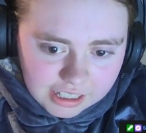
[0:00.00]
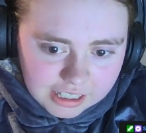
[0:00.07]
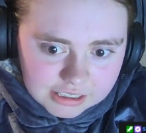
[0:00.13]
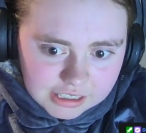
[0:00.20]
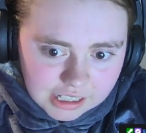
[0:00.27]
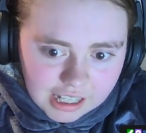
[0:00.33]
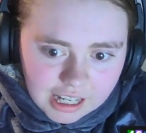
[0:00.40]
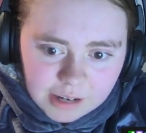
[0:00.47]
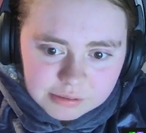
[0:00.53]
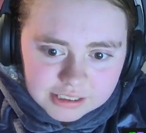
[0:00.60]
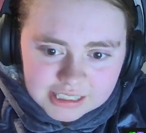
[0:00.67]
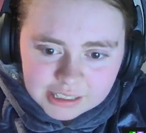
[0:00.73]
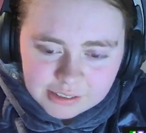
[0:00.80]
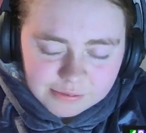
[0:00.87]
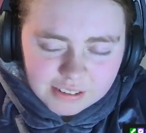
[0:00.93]
Is
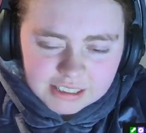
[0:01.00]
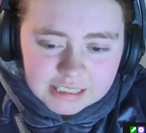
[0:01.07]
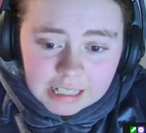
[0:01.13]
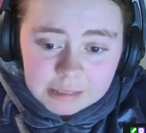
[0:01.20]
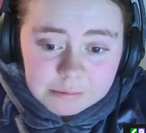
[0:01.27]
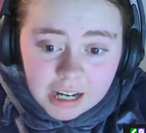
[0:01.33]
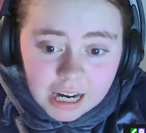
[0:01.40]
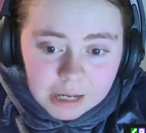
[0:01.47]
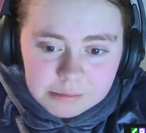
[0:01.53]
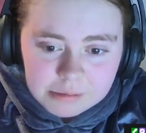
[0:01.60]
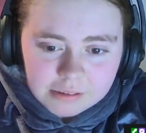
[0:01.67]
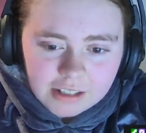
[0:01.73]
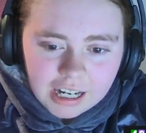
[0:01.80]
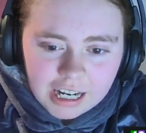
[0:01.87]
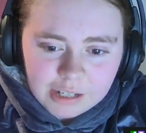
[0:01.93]
everyone's like first name hy-
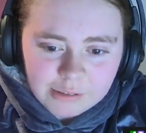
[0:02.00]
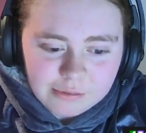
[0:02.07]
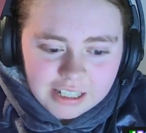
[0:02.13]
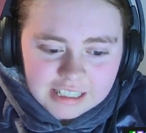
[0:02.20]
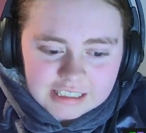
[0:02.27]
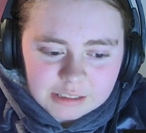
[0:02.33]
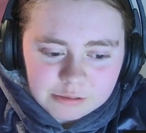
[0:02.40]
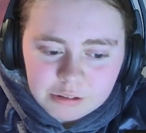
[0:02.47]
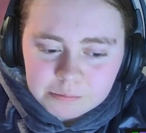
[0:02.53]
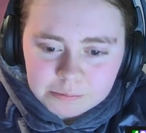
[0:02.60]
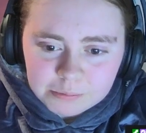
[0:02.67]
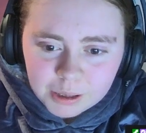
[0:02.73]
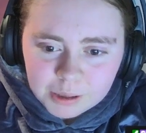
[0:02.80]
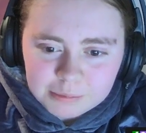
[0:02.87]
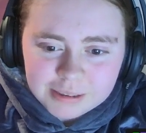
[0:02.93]
hyphenated with
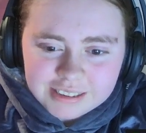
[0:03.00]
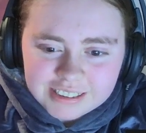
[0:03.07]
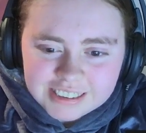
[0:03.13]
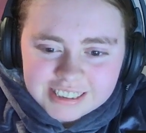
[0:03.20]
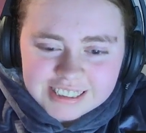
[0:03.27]
Bob?